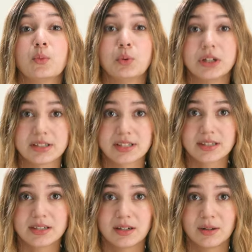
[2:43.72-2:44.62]

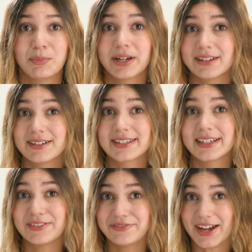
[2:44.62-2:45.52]
worst, but here's
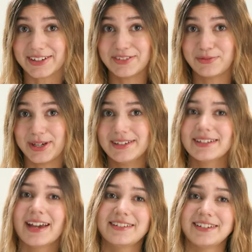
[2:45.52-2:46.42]
an effective way to
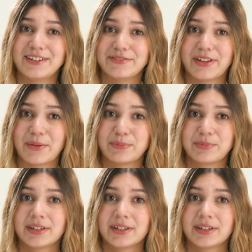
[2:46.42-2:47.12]
get rid of them.